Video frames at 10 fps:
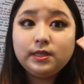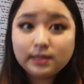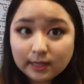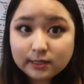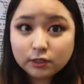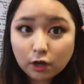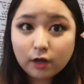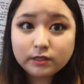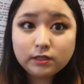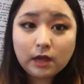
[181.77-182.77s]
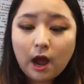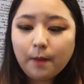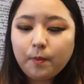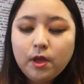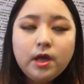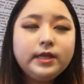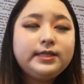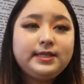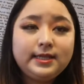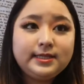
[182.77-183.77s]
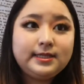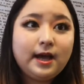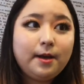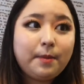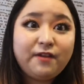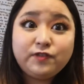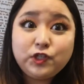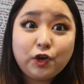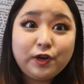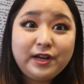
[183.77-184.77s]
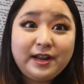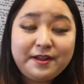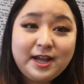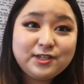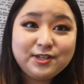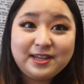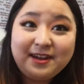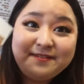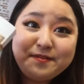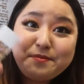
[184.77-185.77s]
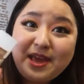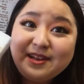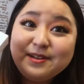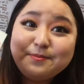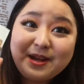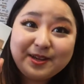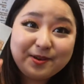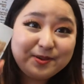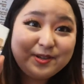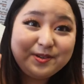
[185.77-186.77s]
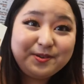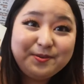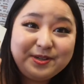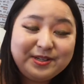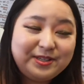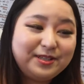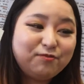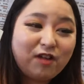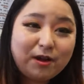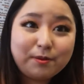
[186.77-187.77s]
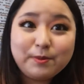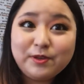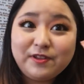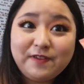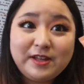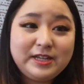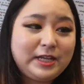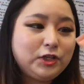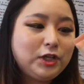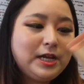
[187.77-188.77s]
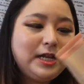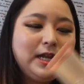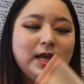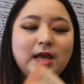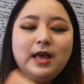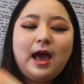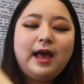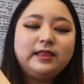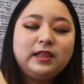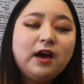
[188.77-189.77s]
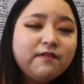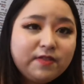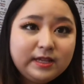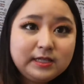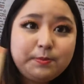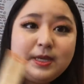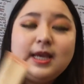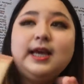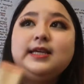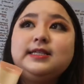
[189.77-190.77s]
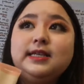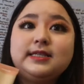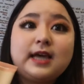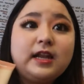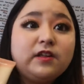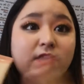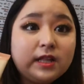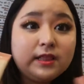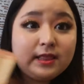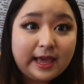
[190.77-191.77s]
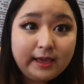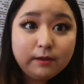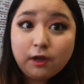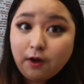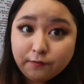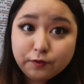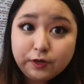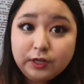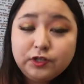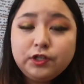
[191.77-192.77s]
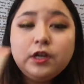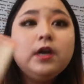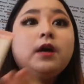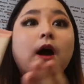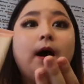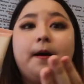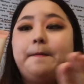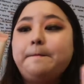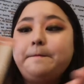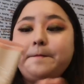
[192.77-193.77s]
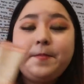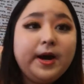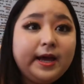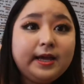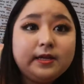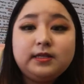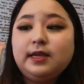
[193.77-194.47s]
this non-stop since I've started. I've actually kind of abandoned my go-to, which is this Flower Beauty foundation. I love this because it's kind of like light coverage, but